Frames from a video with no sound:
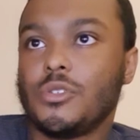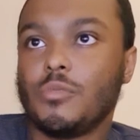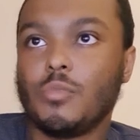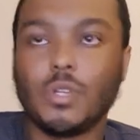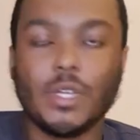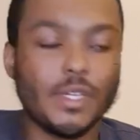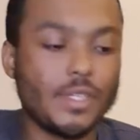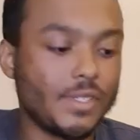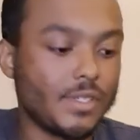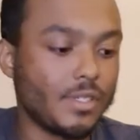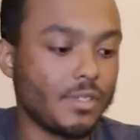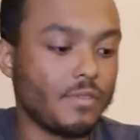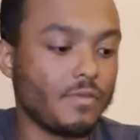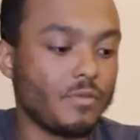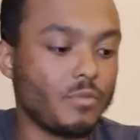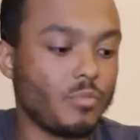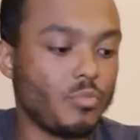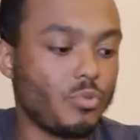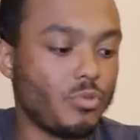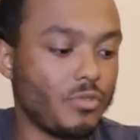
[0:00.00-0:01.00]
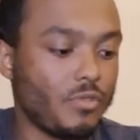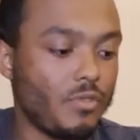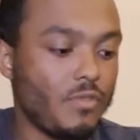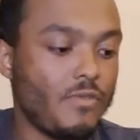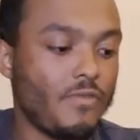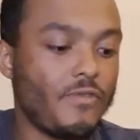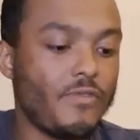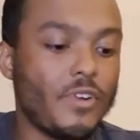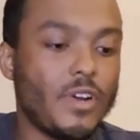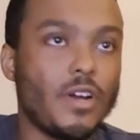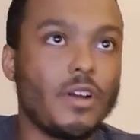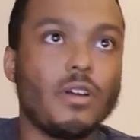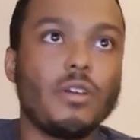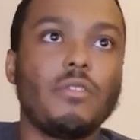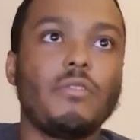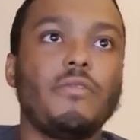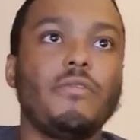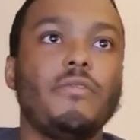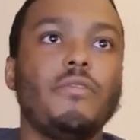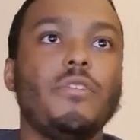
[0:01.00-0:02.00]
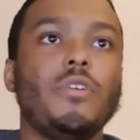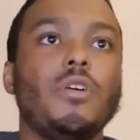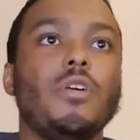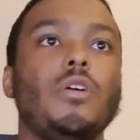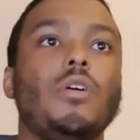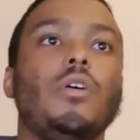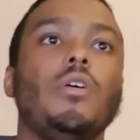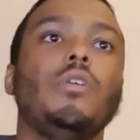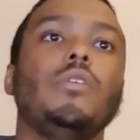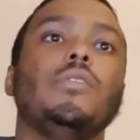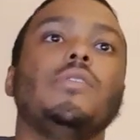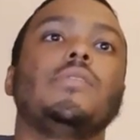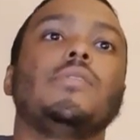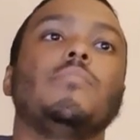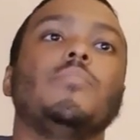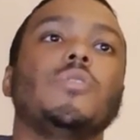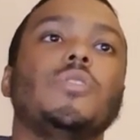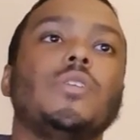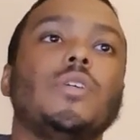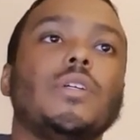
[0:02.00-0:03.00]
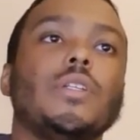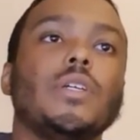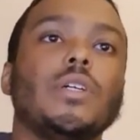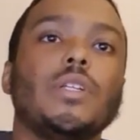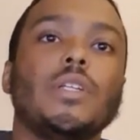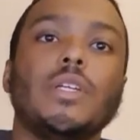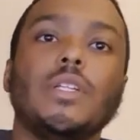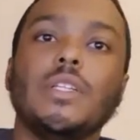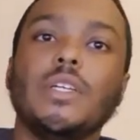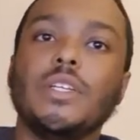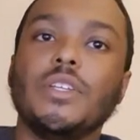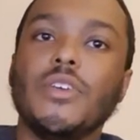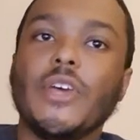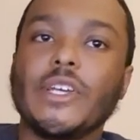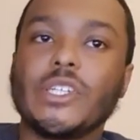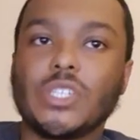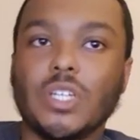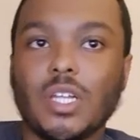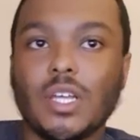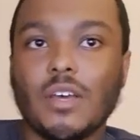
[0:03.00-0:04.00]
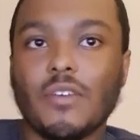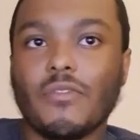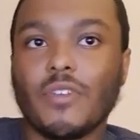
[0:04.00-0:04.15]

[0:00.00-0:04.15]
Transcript: be like 7.5, something like that. And then you actually have